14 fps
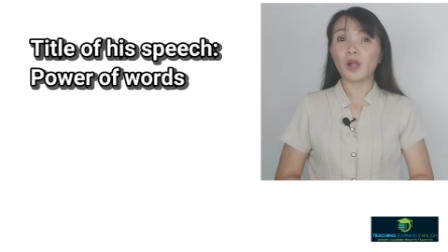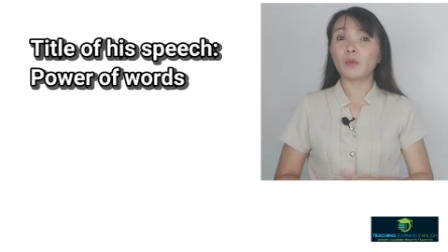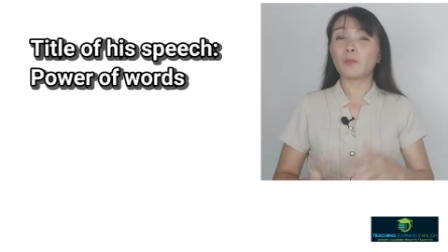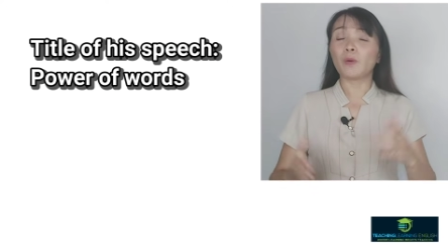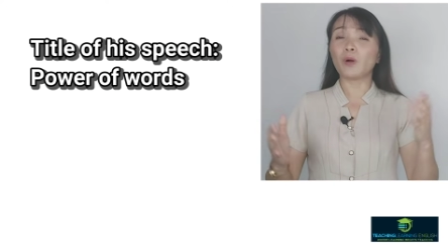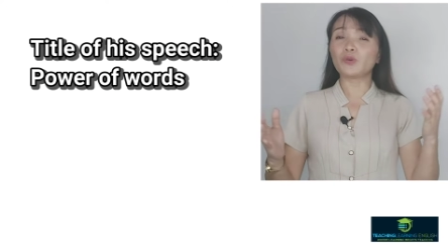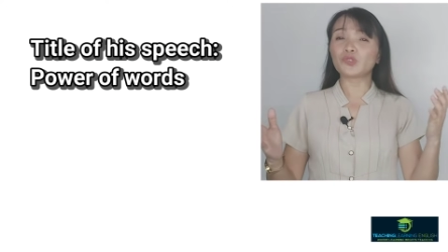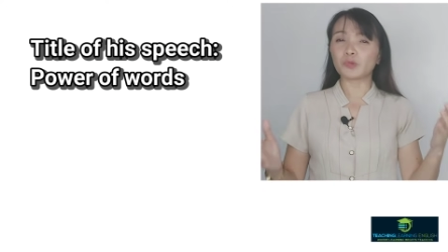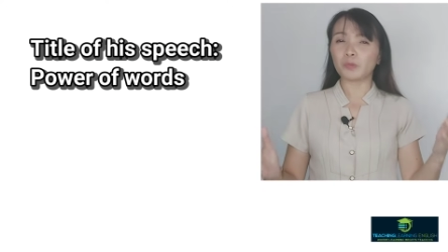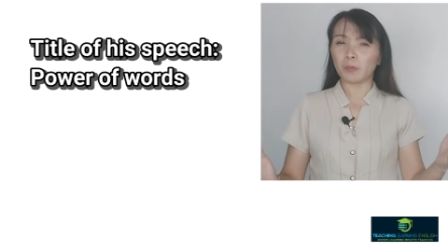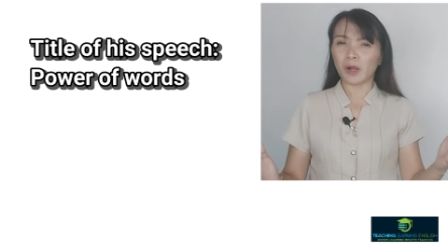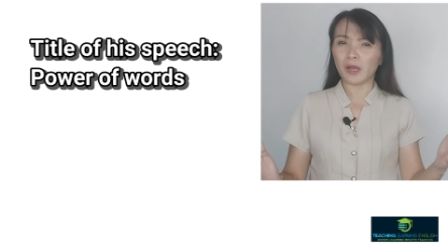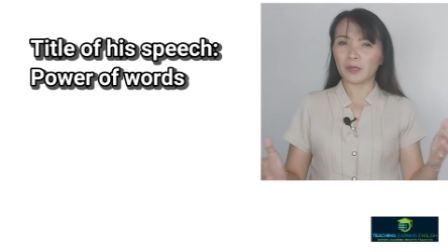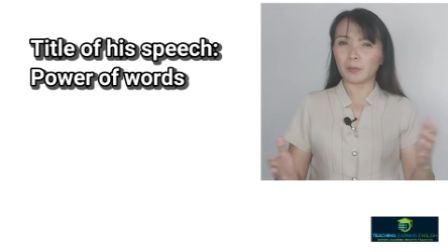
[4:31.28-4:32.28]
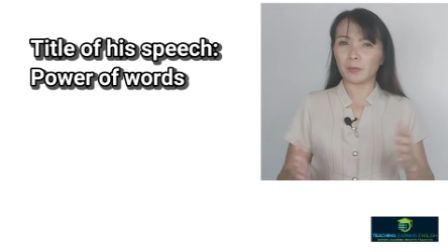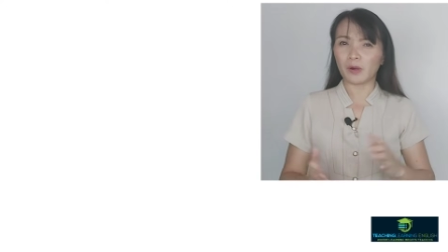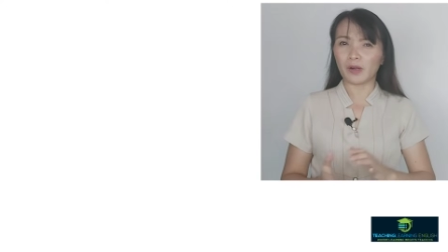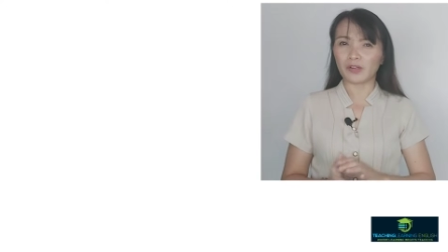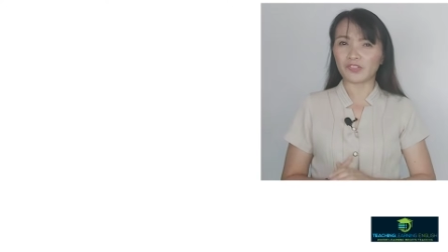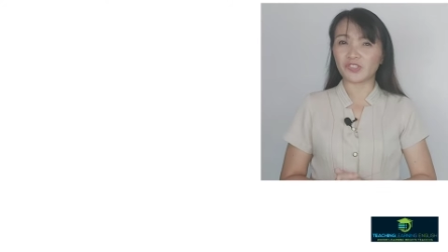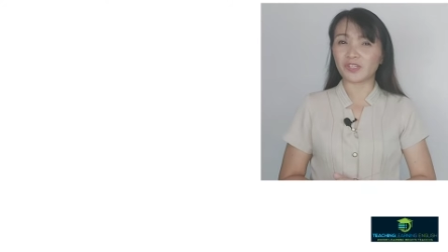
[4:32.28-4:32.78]
Most body
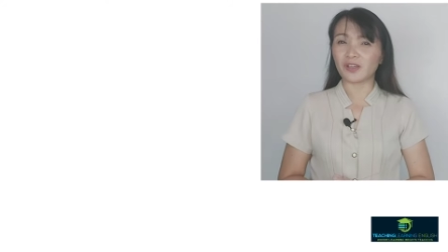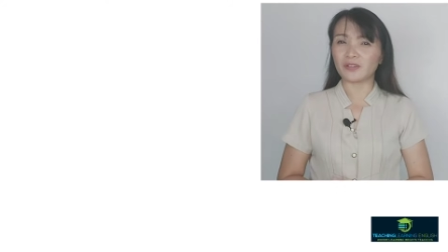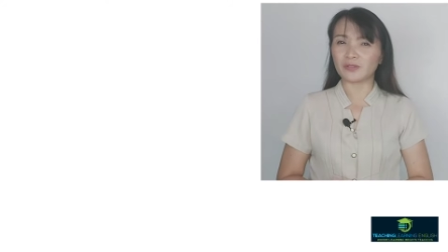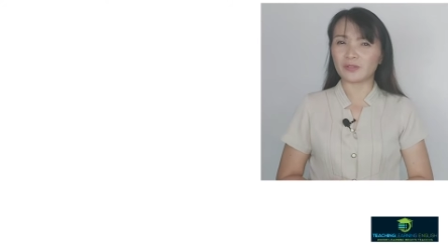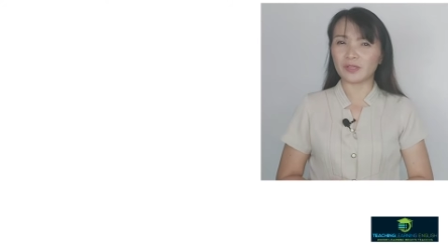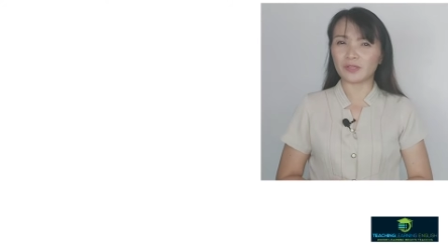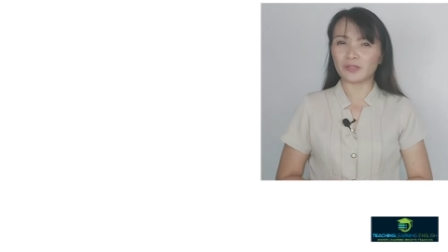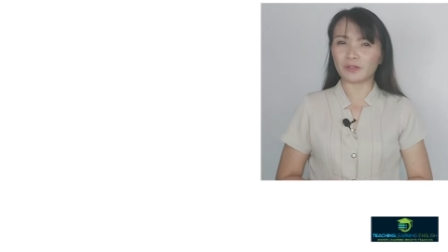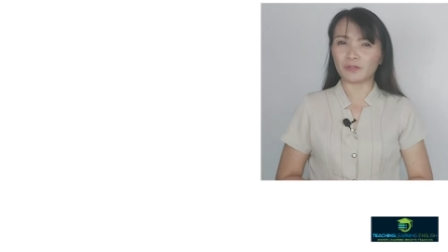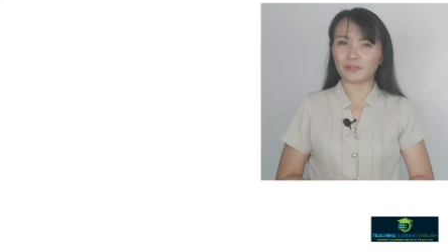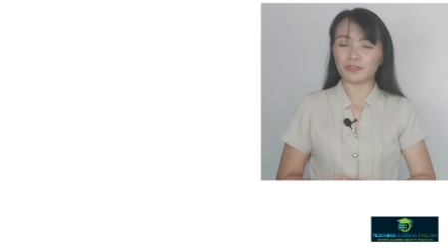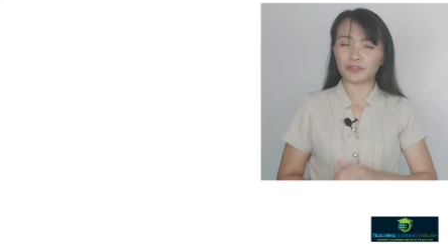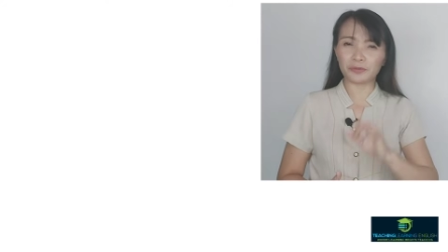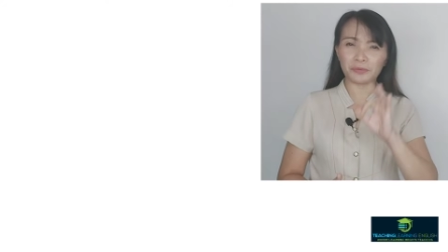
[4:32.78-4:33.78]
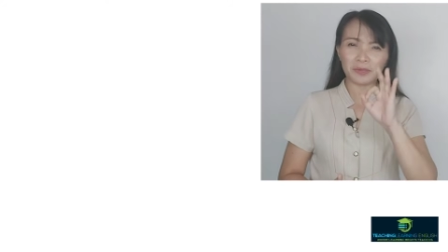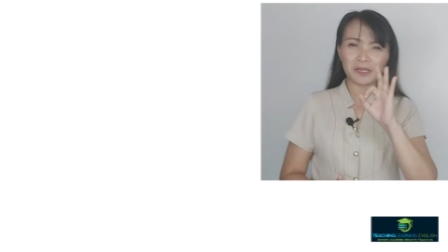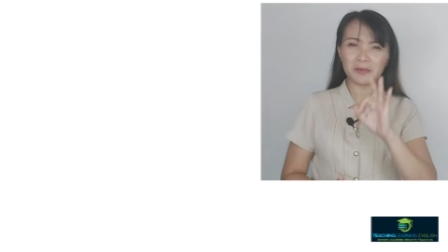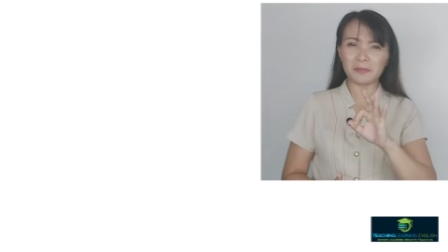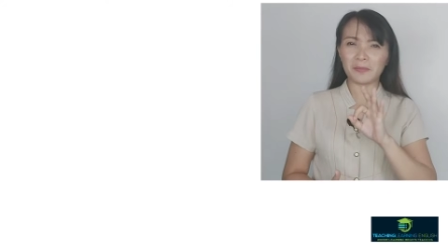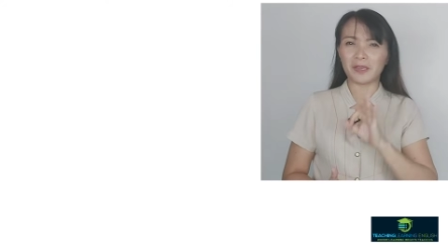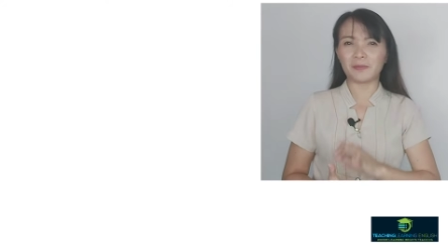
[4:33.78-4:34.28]
parts consist of
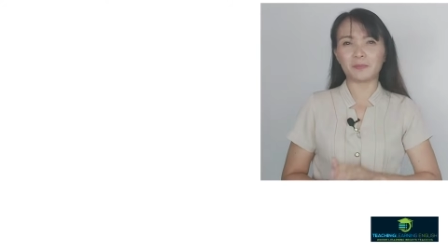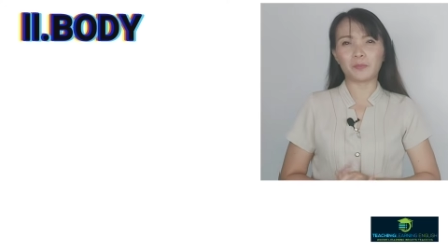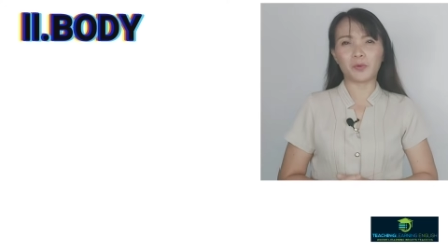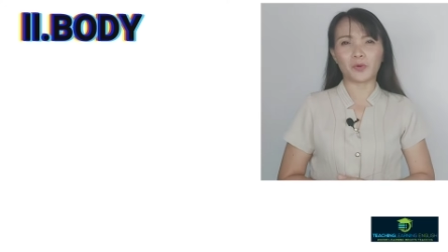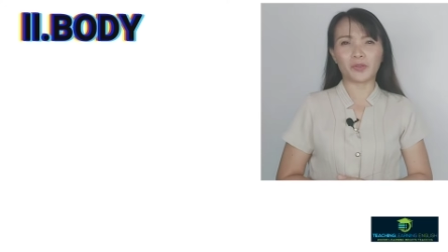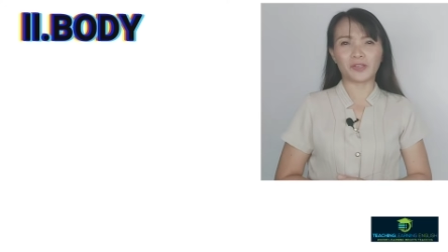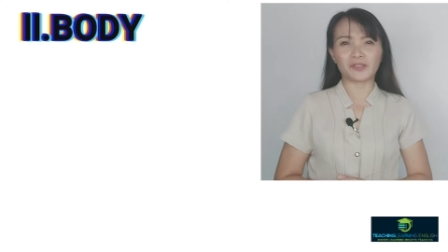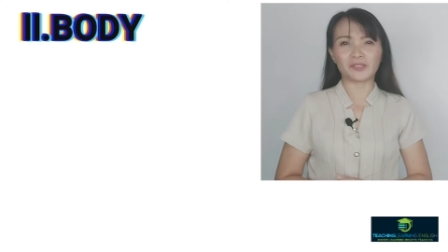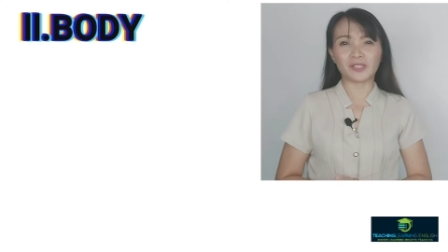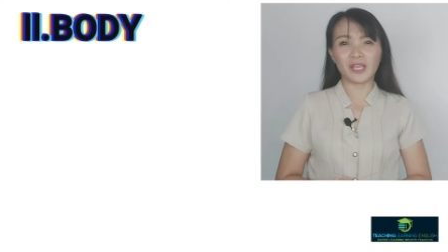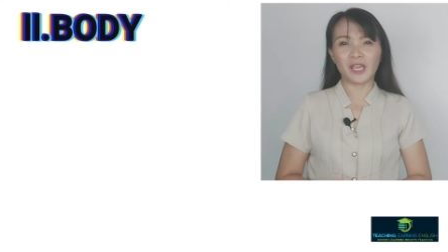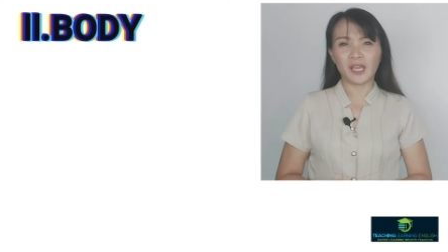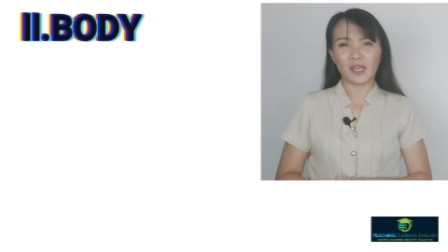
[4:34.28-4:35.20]
3 main points.